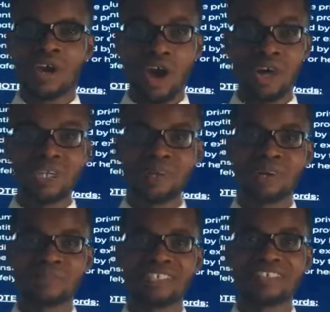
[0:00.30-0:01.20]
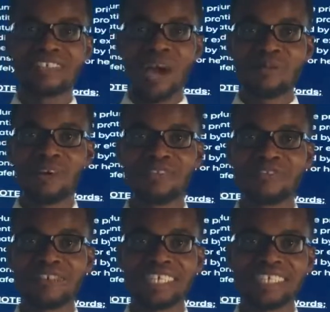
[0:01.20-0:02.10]
All human beings are born
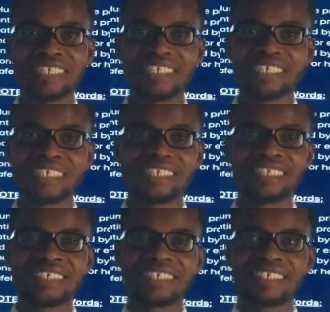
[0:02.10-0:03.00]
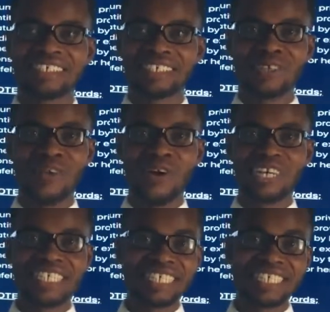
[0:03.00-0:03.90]
free, equal
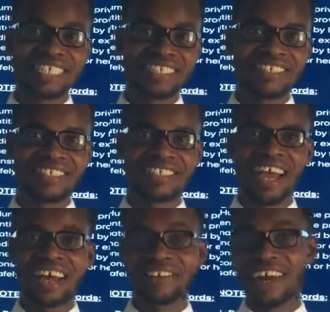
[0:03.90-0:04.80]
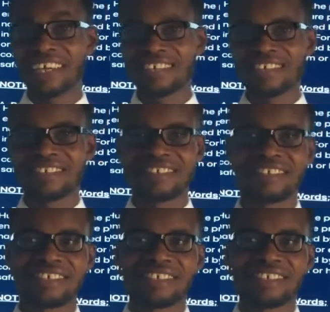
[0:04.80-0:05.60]
in dignity and rights.